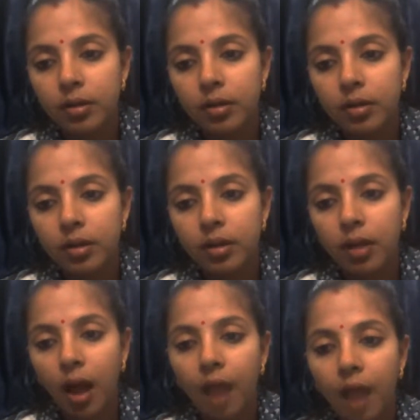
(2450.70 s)

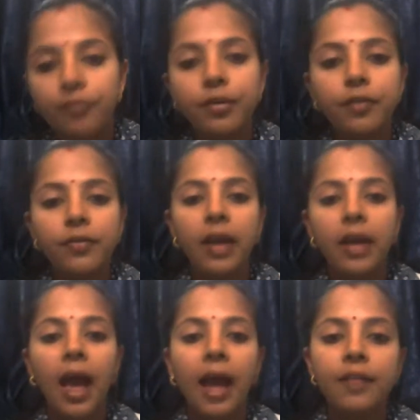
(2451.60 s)
after we had
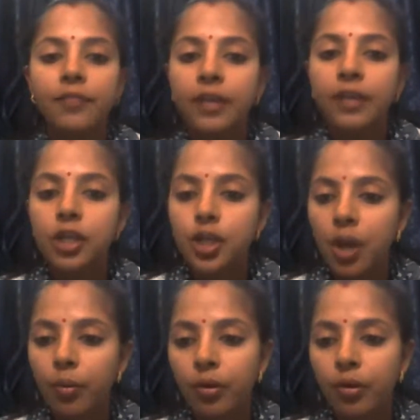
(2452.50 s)
finished our
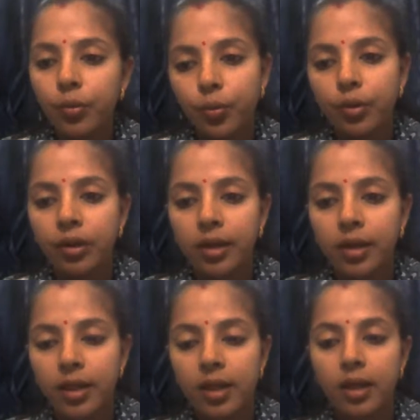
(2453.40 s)
work is
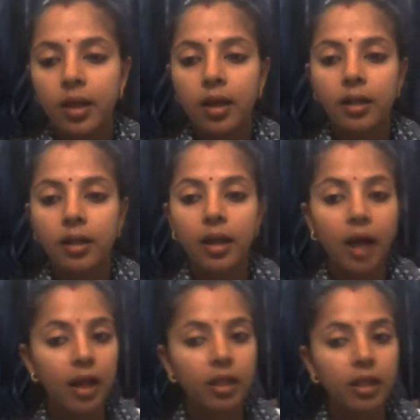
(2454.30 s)
the answer
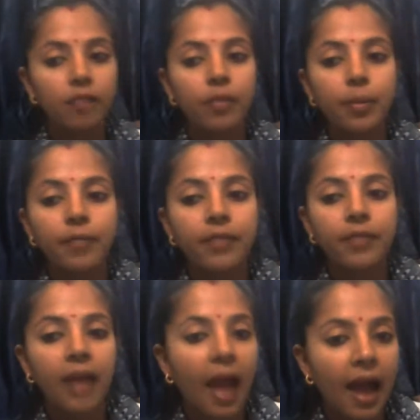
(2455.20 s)
will be we had
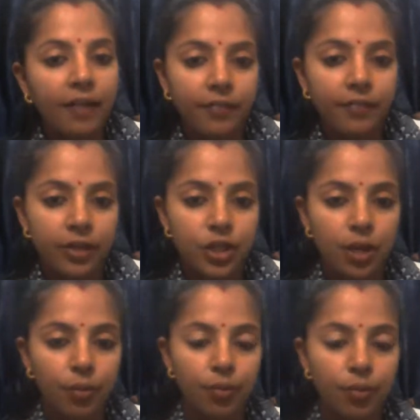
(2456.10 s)
finished our work.
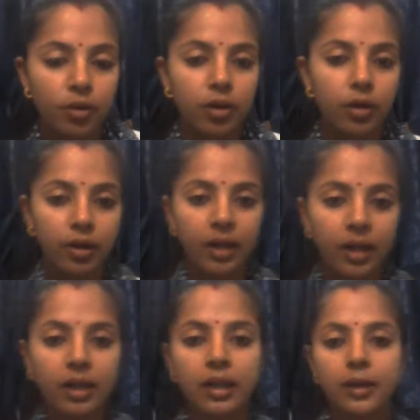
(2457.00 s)
Okay, clear?
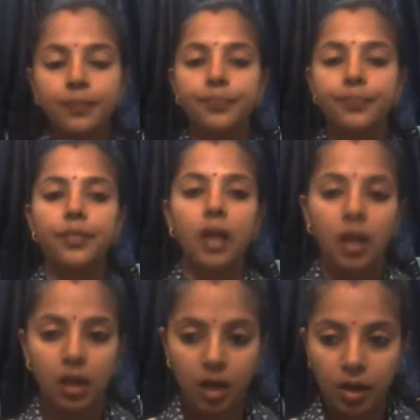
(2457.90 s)

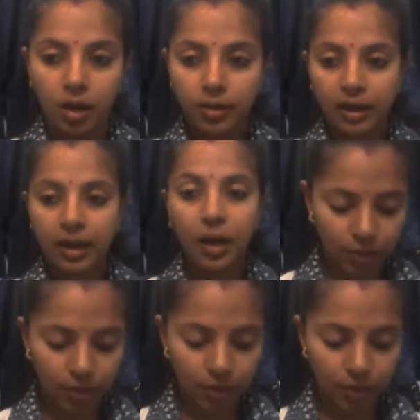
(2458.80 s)
Okay, now next
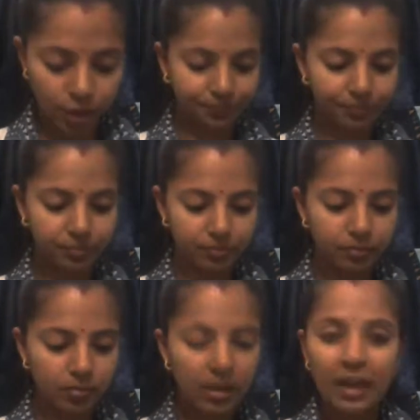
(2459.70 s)
question.
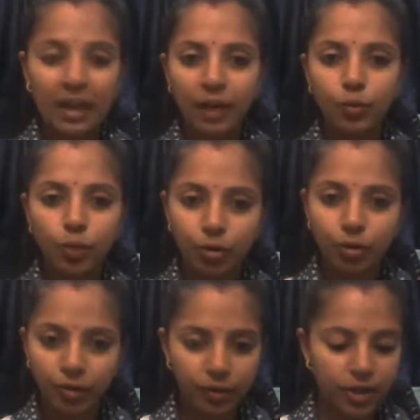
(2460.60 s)
Now two
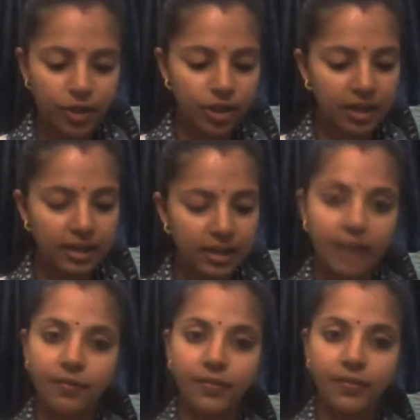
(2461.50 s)
or three question and
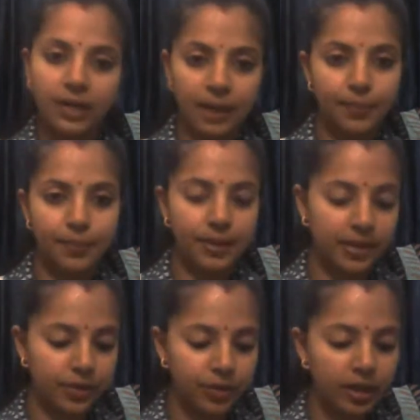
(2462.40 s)
then we will complete it.
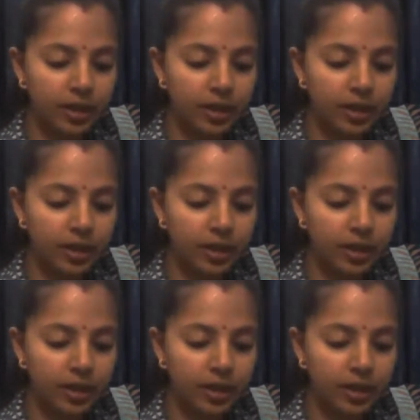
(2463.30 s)
Okay,